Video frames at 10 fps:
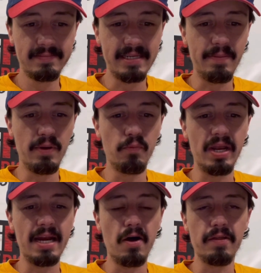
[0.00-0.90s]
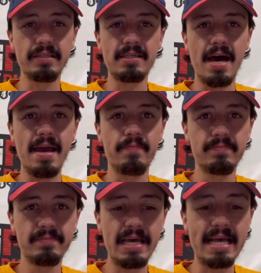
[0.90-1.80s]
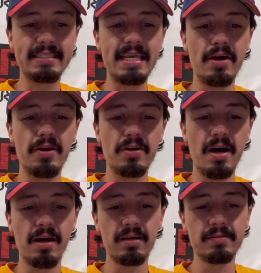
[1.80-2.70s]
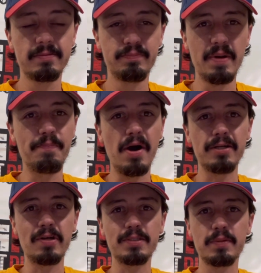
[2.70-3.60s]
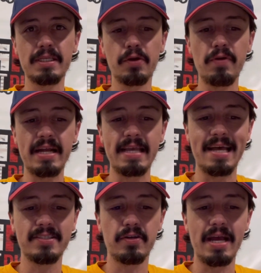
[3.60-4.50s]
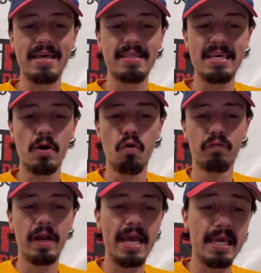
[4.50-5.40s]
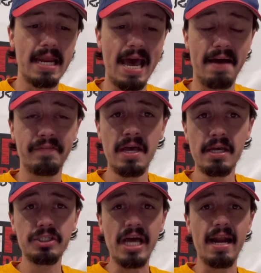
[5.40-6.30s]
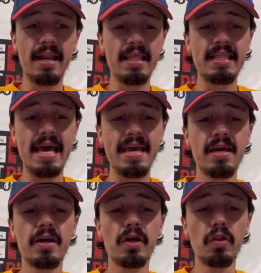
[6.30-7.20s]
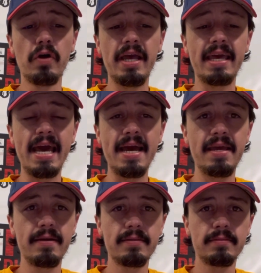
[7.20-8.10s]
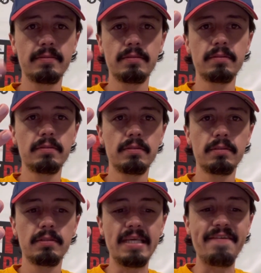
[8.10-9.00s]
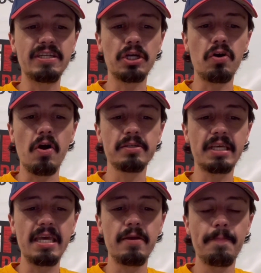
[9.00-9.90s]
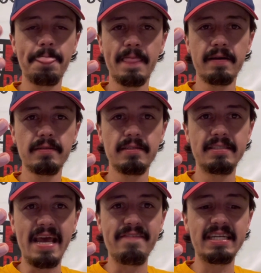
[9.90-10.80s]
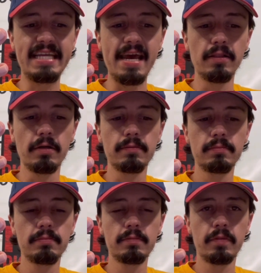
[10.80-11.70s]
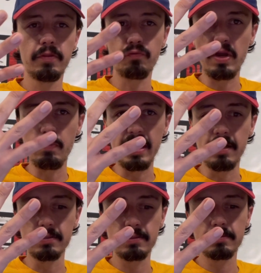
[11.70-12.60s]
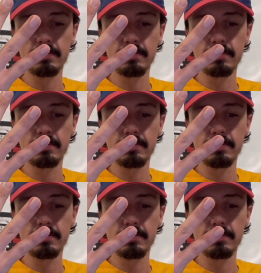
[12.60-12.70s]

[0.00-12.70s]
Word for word: They've been winning all the time as the underdog. But Padres was the correct answer and the over eight and a half. Shout out of the day, Gloria Kay, David Tokarski, David Taylor. Three winners.